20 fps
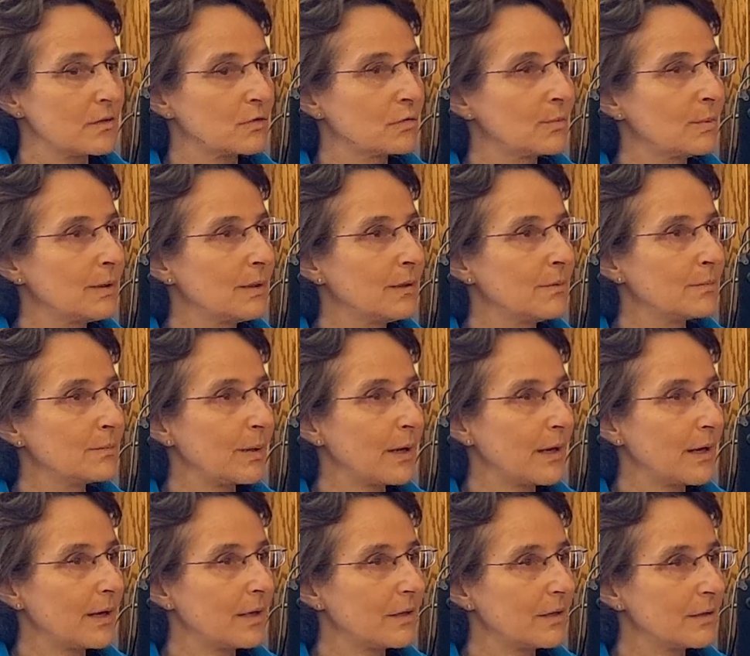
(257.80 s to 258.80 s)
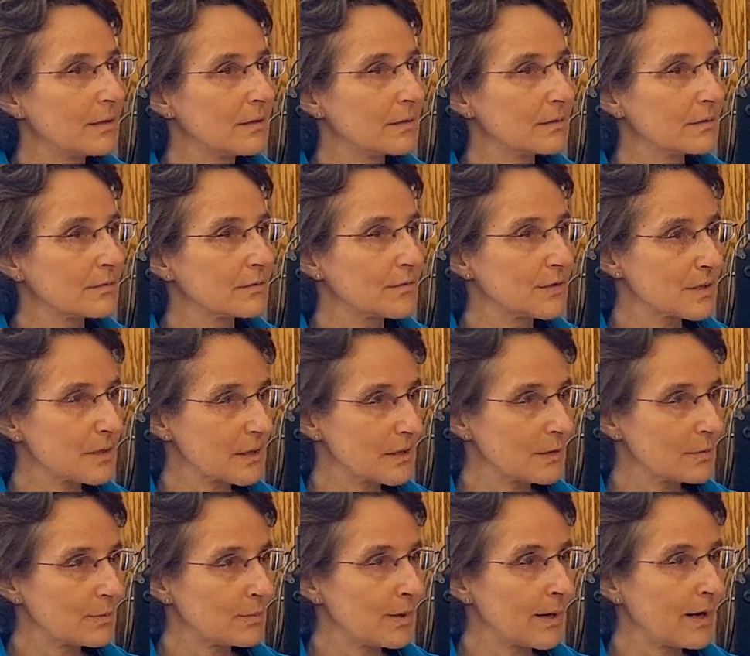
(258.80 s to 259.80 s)
to be in pain
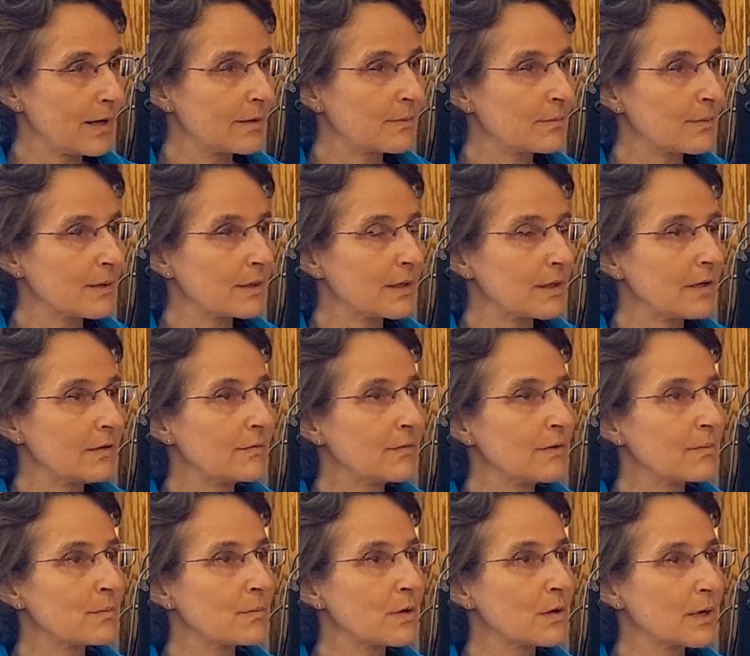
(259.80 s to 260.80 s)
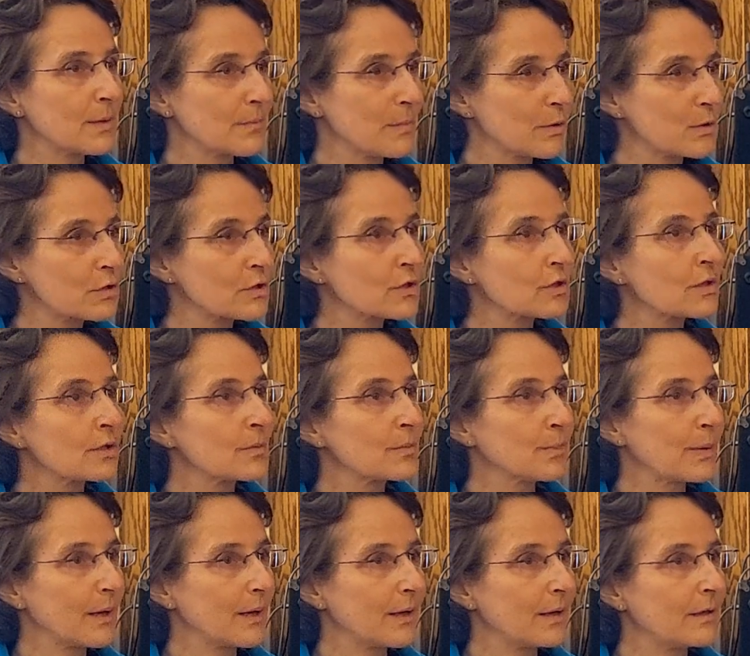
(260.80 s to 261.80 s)
physical pain, but even more emotional
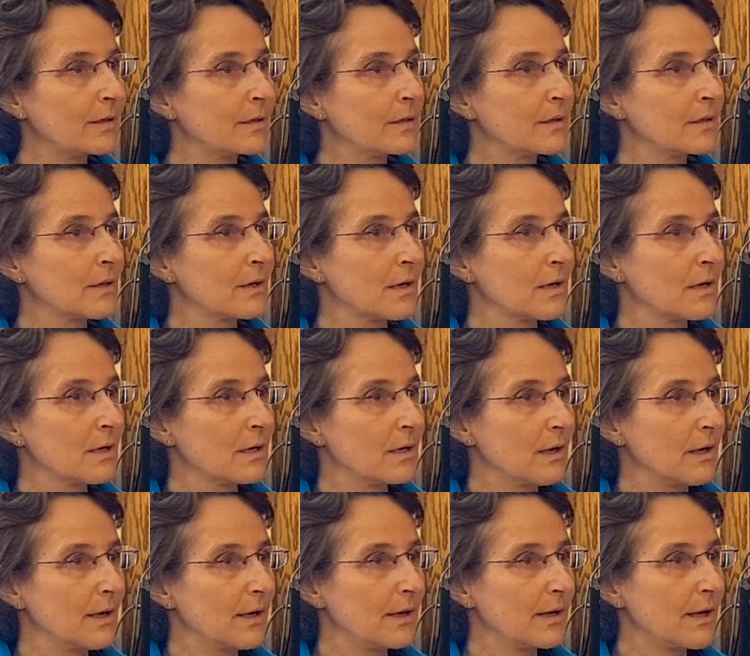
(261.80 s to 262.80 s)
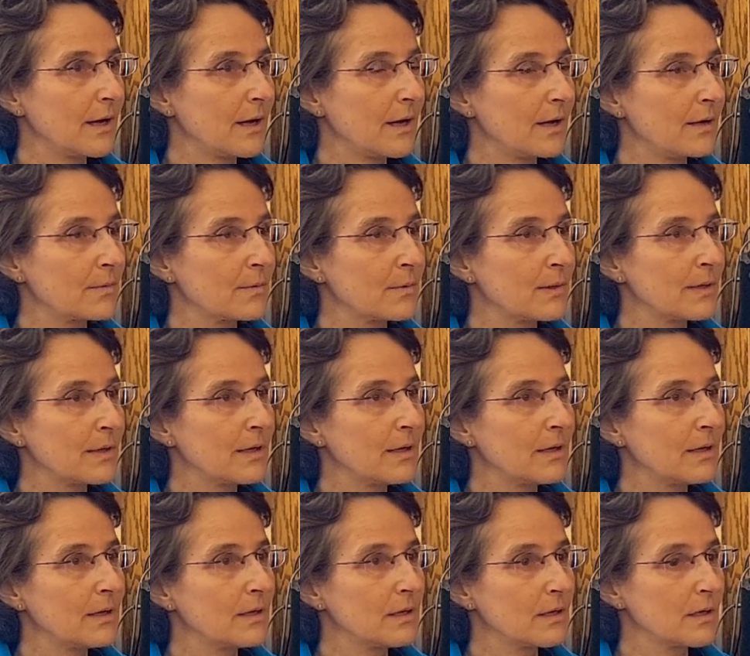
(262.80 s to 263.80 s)
pain. And I
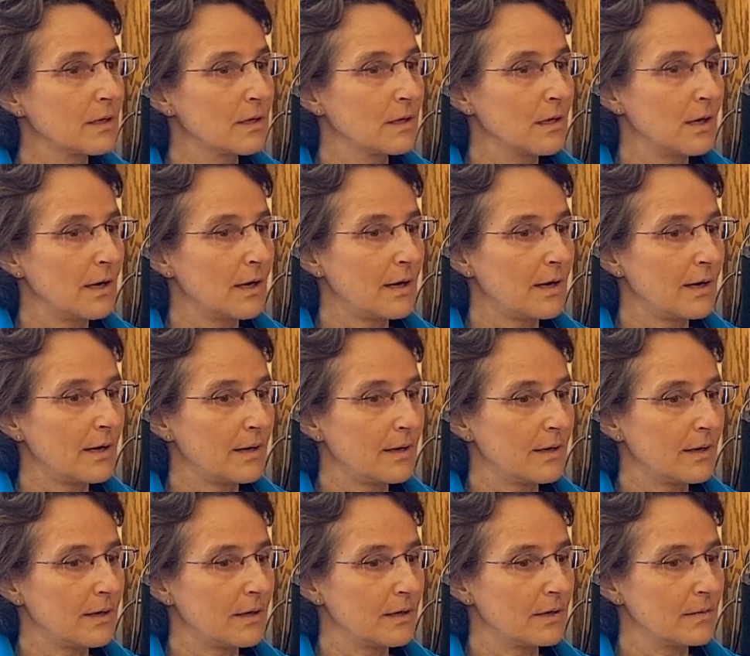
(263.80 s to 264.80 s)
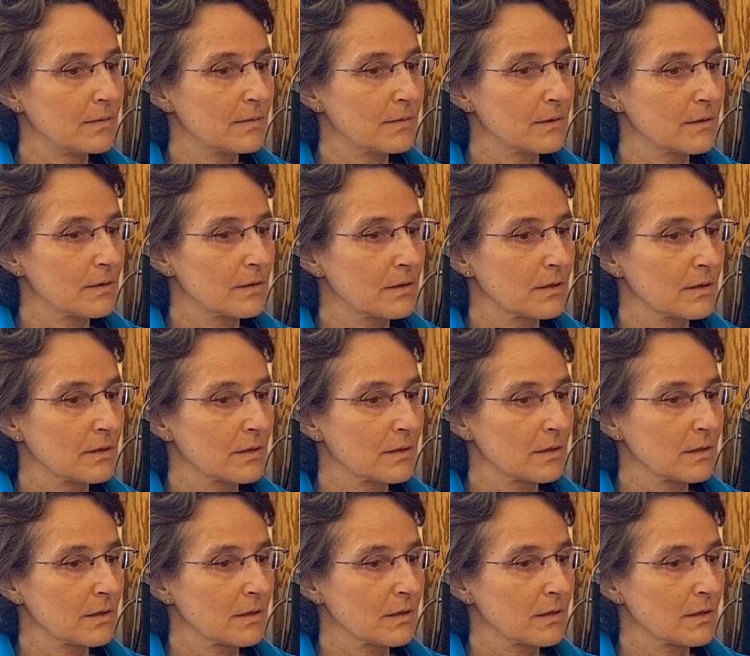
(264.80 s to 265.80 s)
really, I,
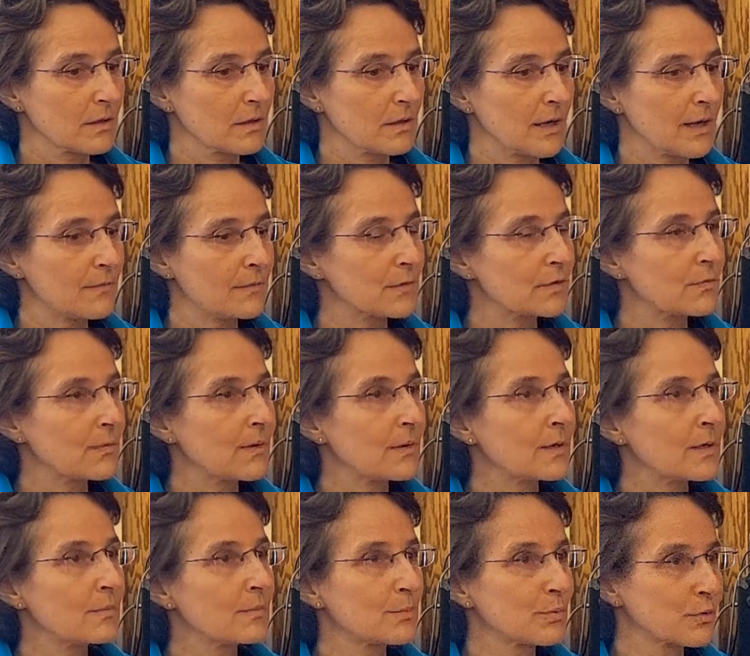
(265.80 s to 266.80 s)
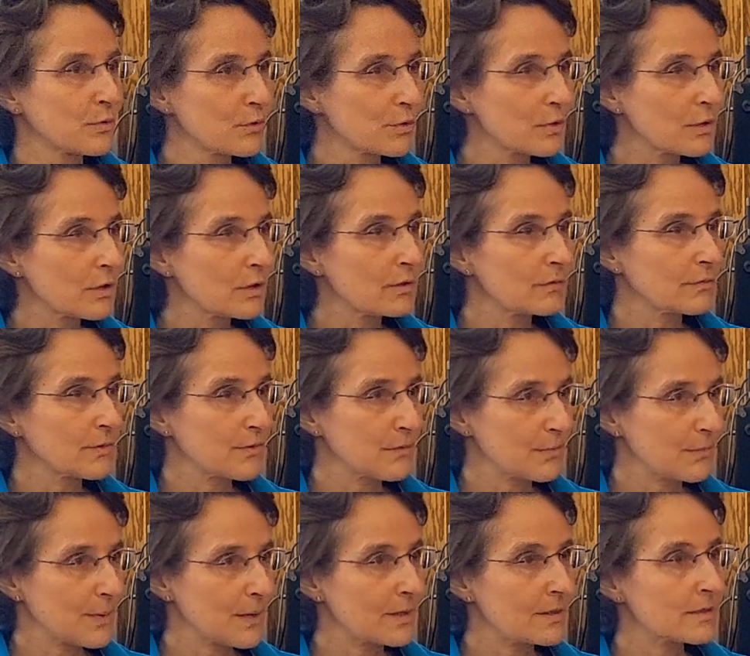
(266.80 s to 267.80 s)
I was very brutal
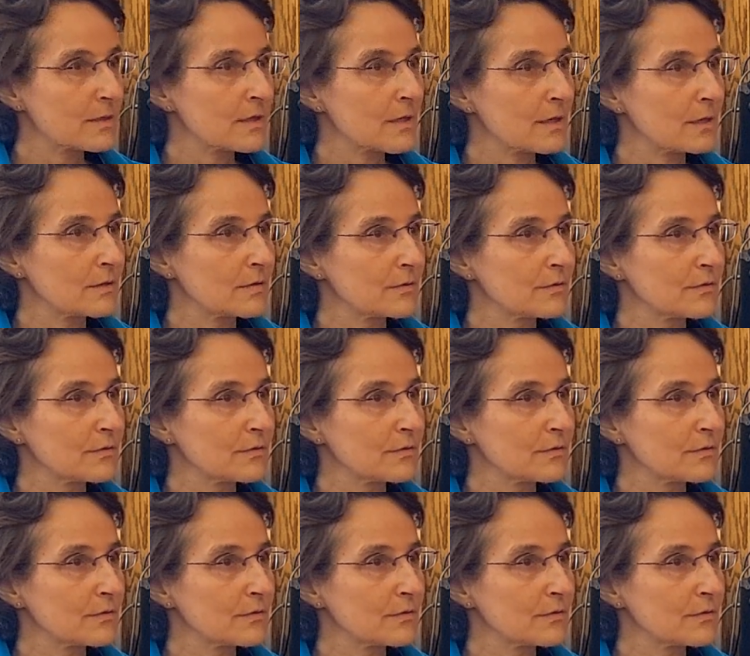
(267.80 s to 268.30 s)
with myself.